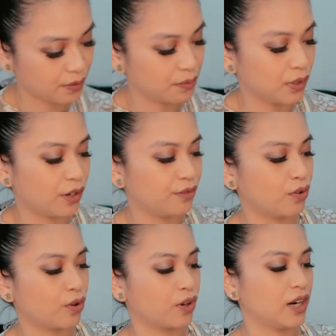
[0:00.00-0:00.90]
from
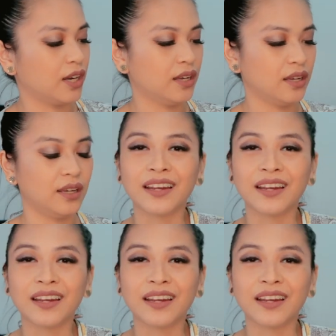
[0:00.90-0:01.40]
Love Aura.